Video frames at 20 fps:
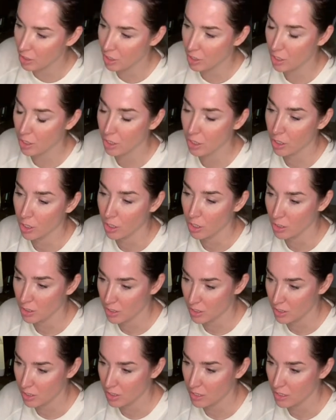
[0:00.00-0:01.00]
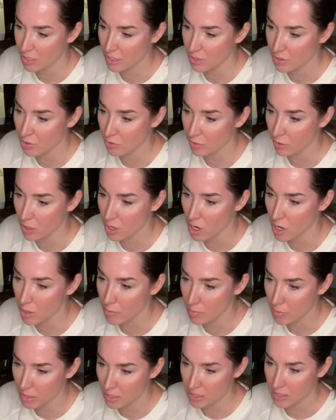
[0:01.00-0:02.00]
cooked into a
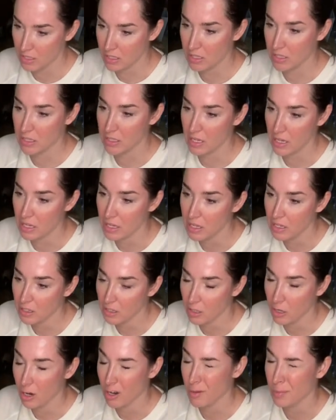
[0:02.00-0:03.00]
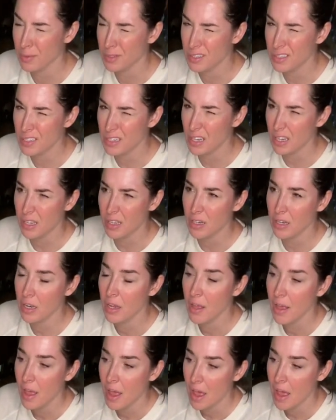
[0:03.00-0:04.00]
carbon state,
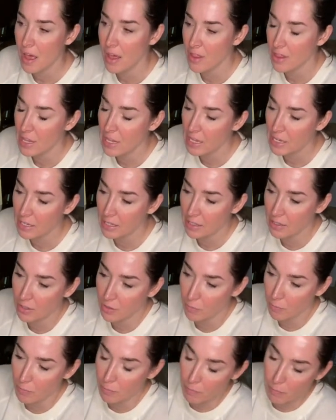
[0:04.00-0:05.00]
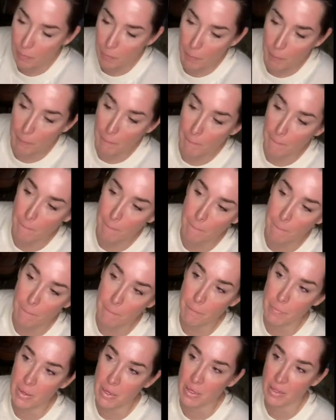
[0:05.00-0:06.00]
and then
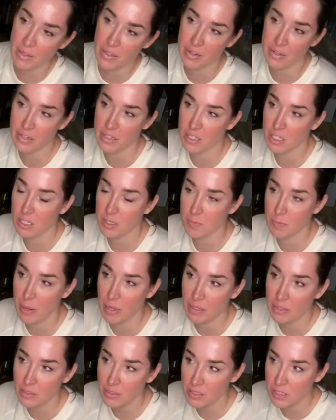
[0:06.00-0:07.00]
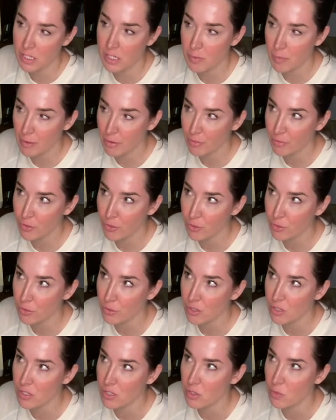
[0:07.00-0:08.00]
being then expelled into my food.
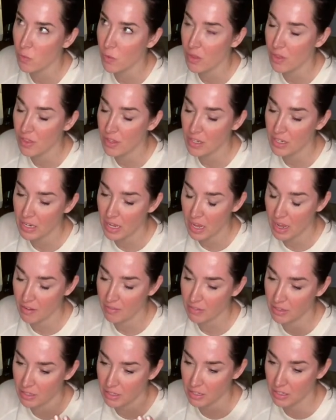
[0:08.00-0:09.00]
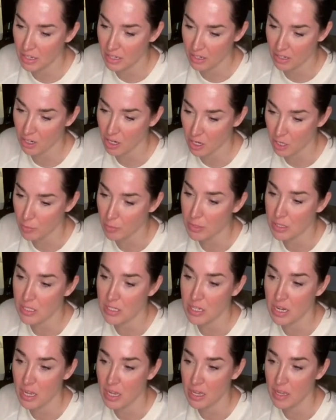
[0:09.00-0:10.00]
It's one thing to have it at a carbon
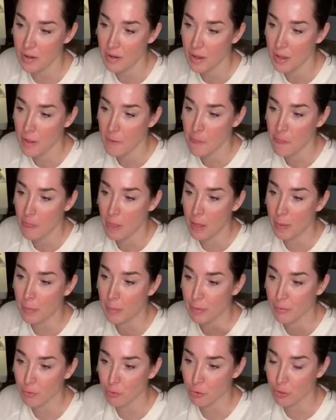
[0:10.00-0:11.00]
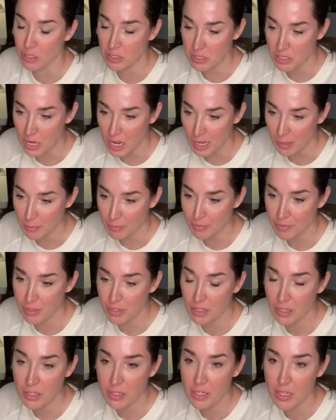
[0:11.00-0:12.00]
state and my food on top of
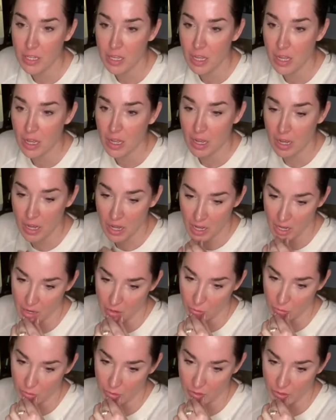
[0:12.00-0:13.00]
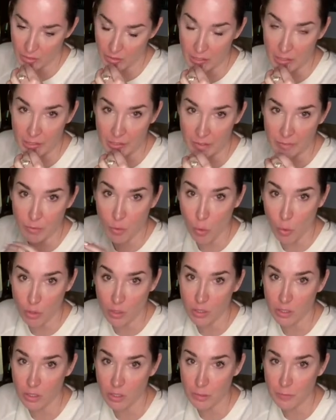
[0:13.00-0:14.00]
it, with a layer of
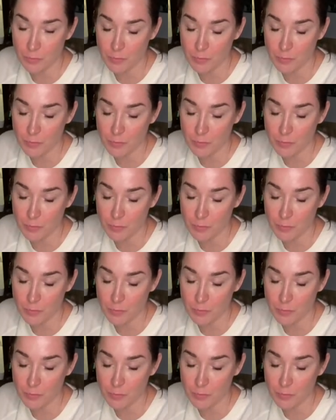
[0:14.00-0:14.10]
oil